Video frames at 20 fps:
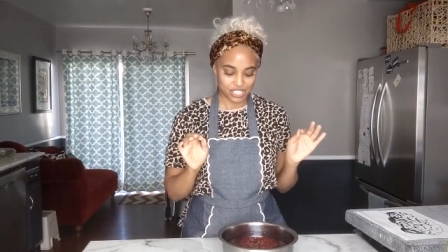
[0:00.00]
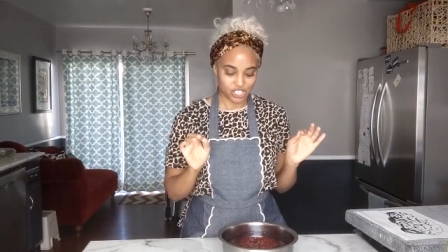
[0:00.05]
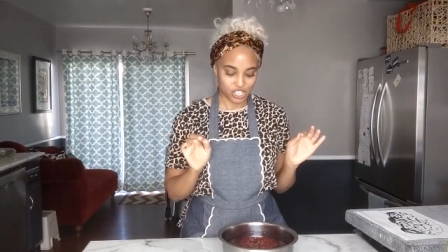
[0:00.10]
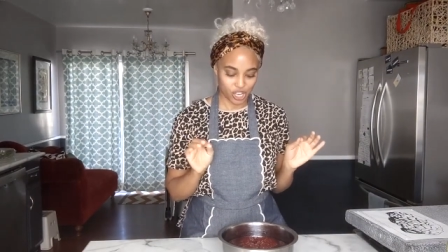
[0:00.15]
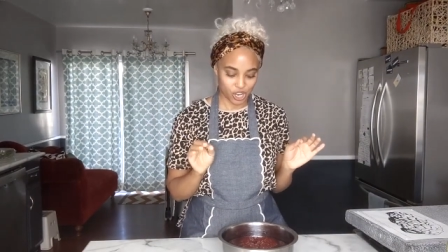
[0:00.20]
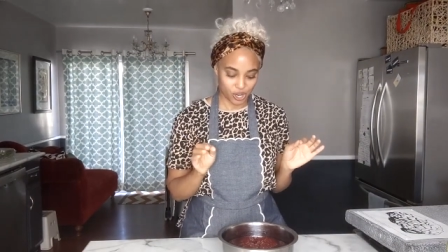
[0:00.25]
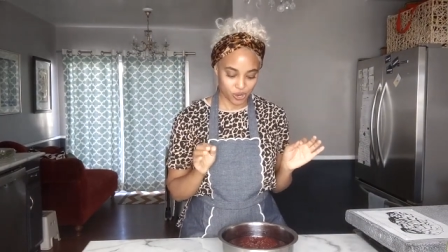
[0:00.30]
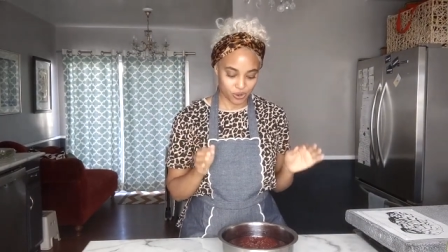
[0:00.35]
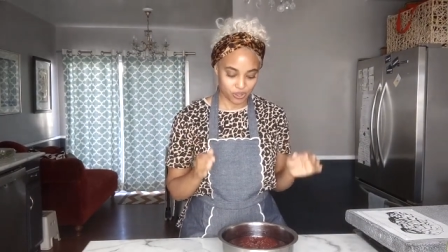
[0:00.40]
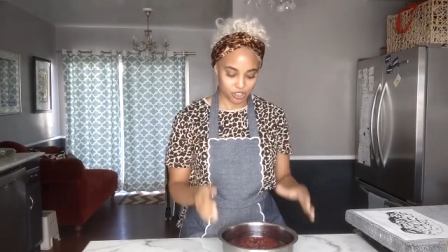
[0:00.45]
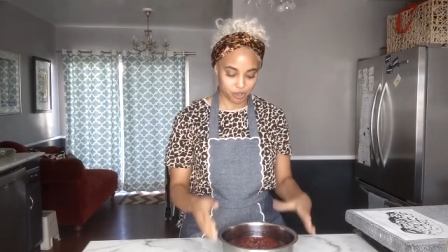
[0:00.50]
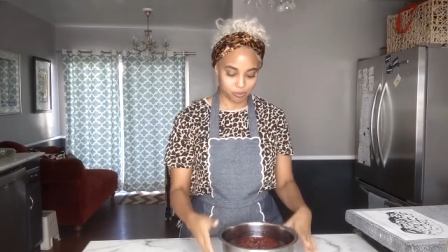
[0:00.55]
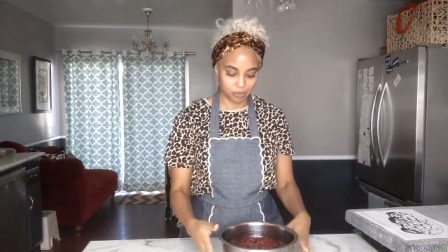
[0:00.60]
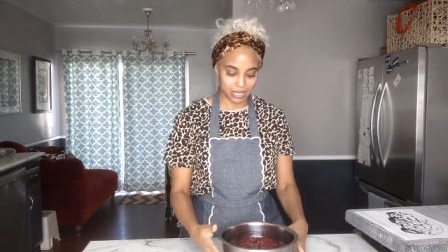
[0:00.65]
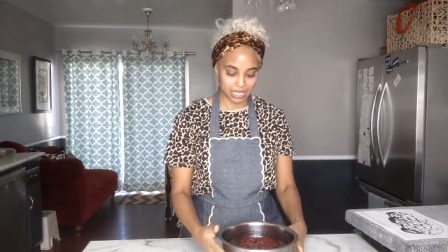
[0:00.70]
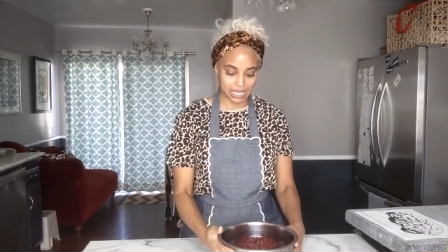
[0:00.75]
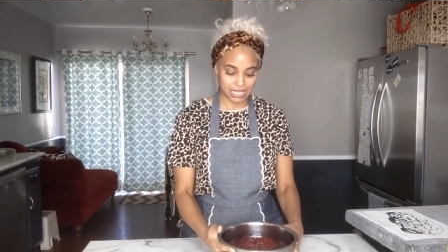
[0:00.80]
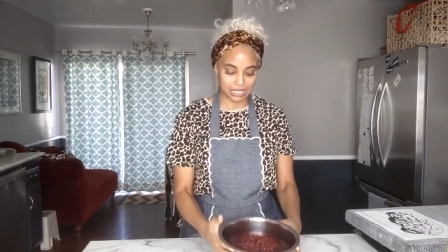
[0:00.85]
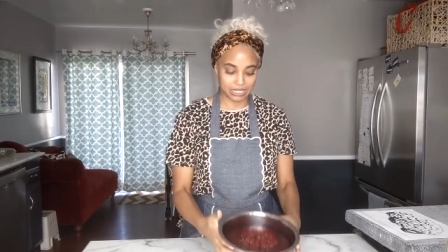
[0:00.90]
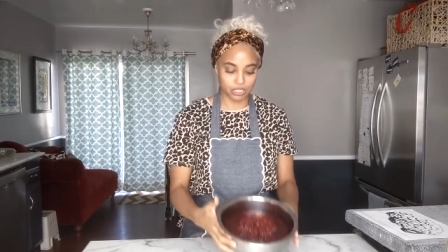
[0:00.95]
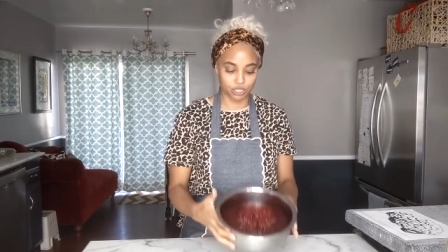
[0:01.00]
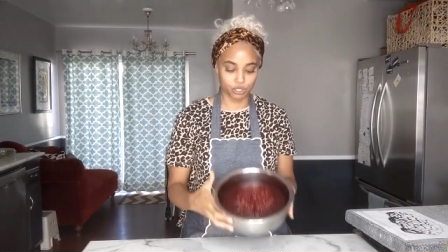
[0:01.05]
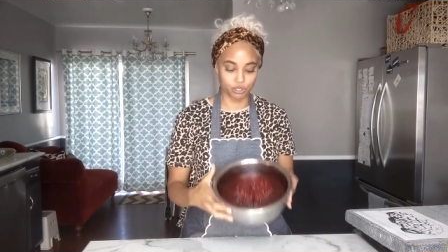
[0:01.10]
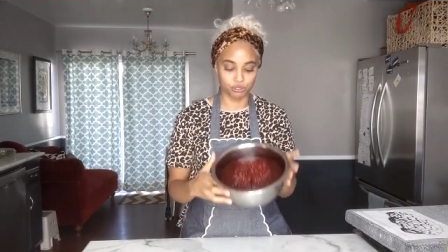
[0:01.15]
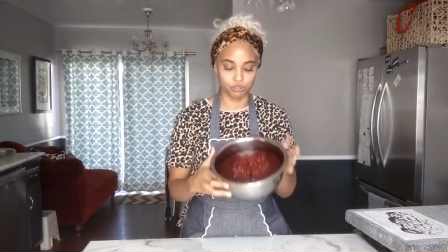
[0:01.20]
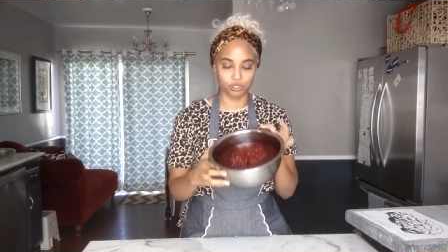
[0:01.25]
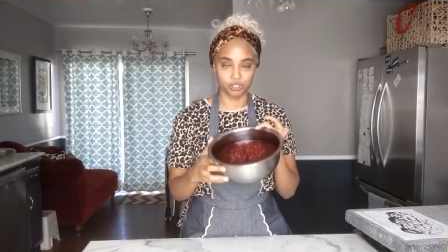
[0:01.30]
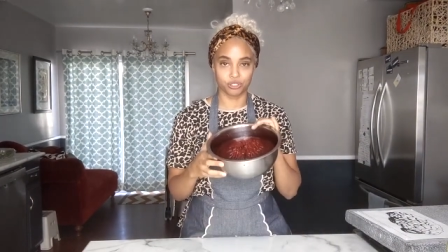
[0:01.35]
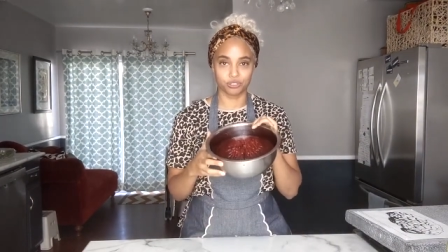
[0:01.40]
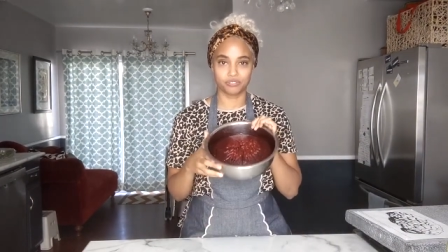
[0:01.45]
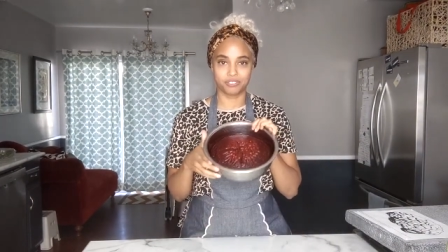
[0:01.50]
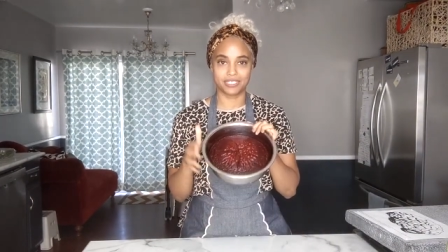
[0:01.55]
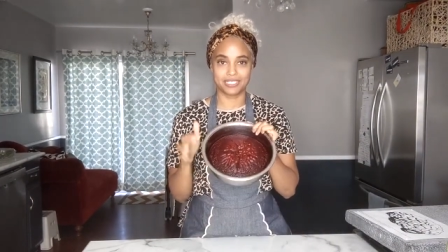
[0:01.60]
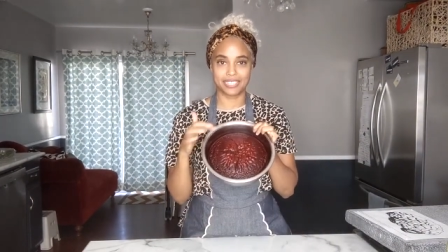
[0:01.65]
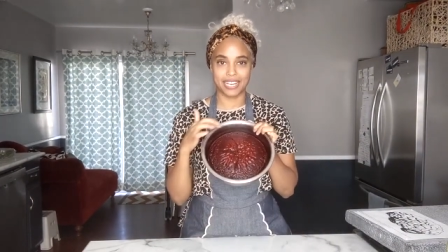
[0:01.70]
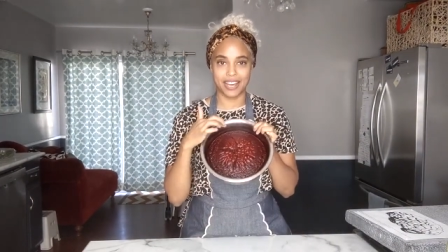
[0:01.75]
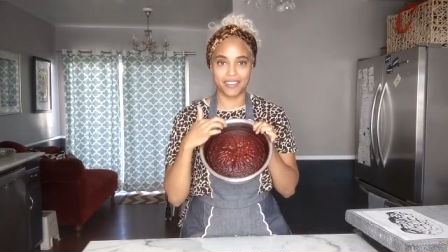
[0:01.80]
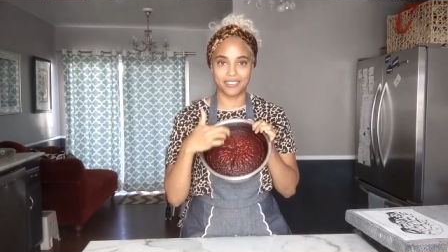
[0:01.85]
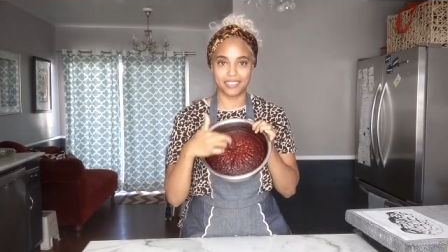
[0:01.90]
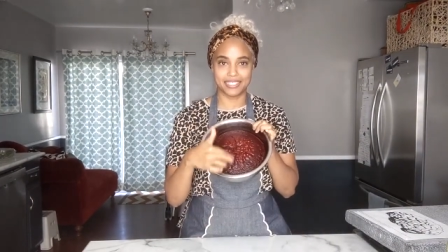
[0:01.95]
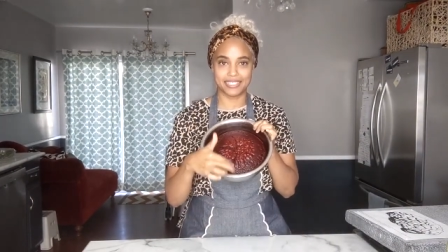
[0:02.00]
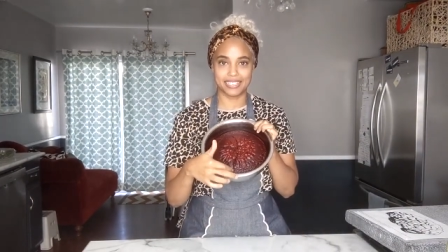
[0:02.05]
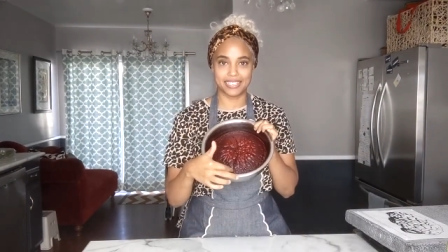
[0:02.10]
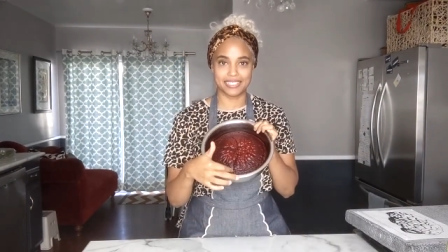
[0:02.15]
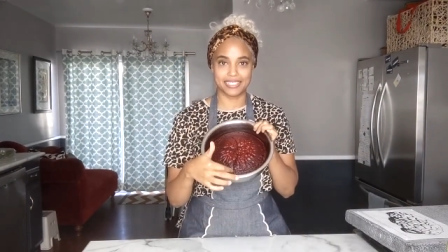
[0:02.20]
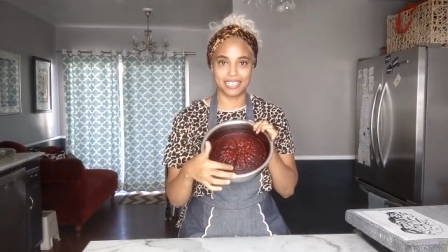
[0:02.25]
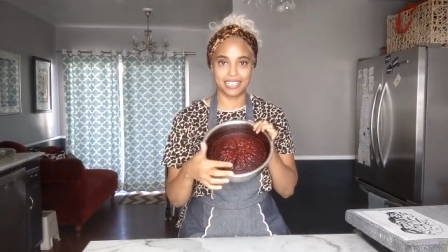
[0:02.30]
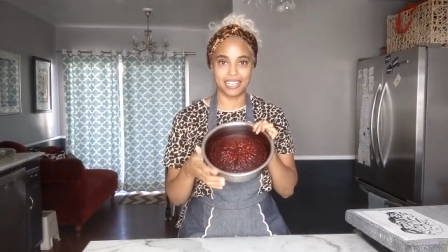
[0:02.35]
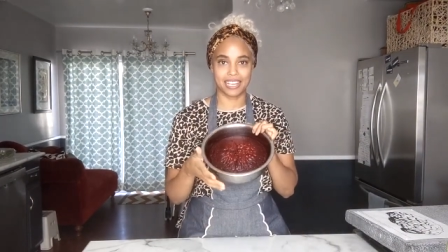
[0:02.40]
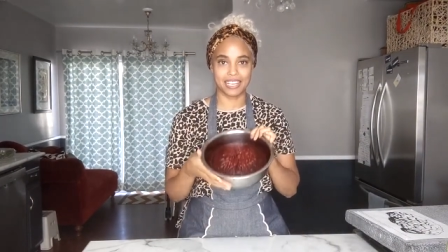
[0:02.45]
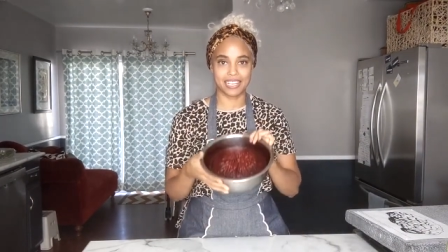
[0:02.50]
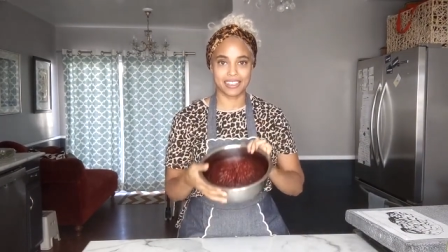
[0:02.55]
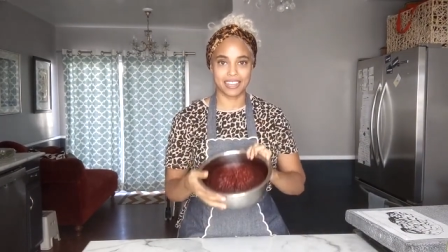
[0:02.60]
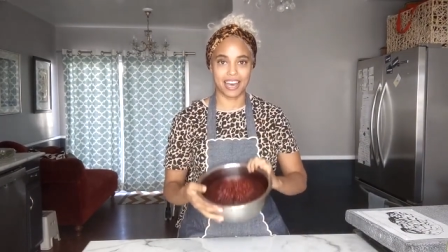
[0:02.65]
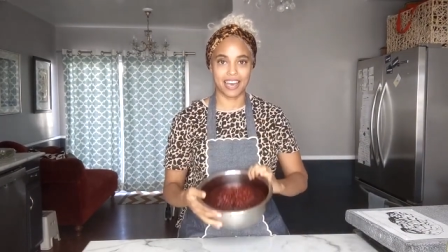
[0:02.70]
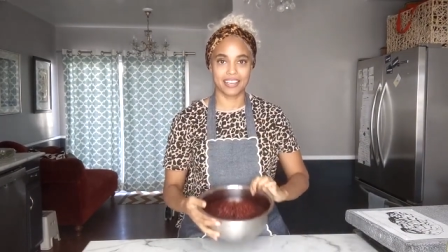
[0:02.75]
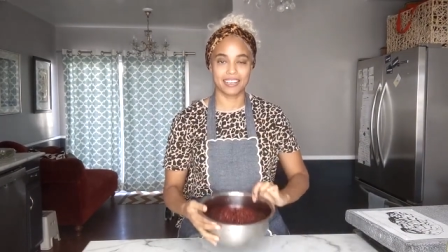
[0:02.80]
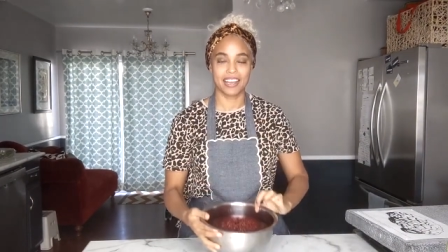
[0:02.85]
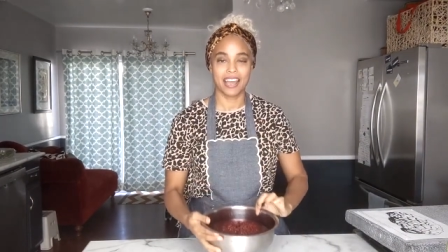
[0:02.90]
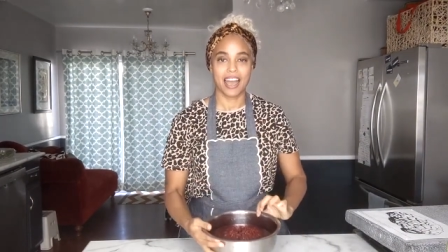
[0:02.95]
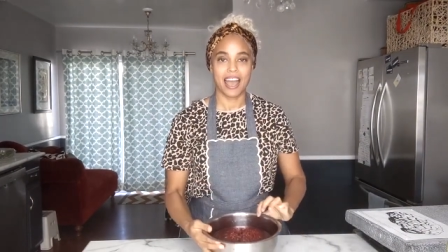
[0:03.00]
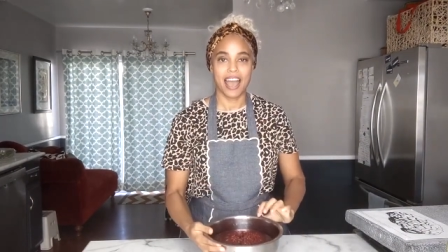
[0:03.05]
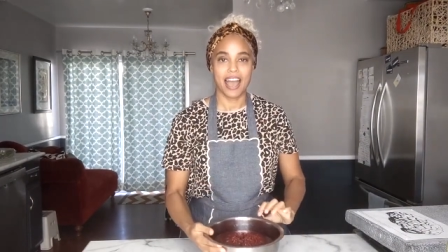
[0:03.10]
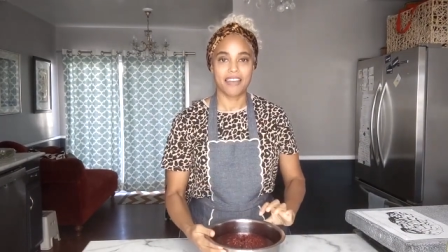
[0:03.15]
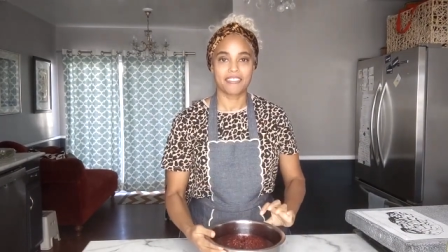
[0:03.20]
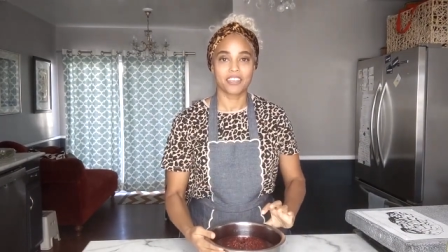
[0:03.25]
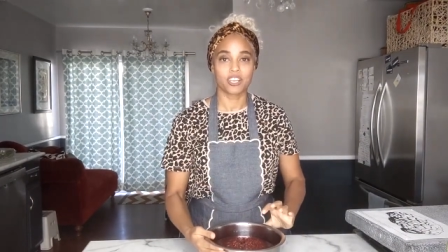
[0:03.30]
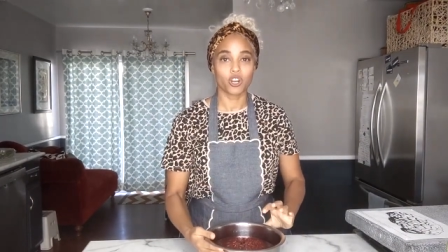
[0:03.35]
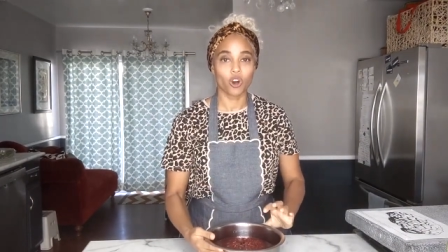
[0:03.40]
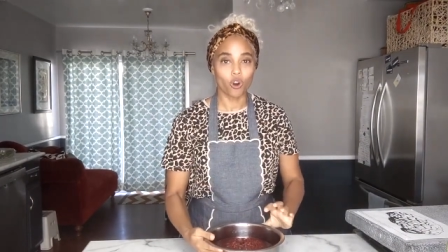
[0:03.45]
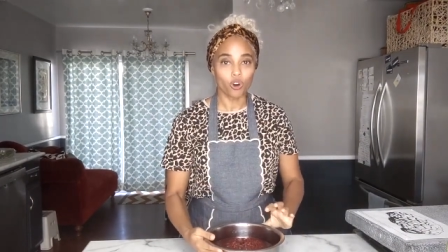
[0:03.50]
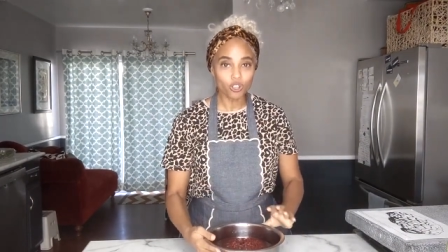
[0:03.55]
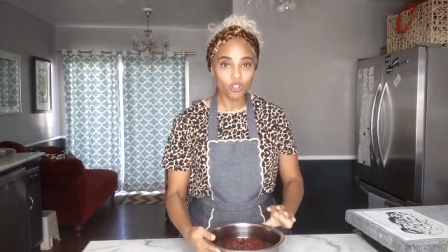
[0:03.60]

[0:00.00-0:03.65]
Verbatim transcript: So there'll be a little groove down the center like that. And then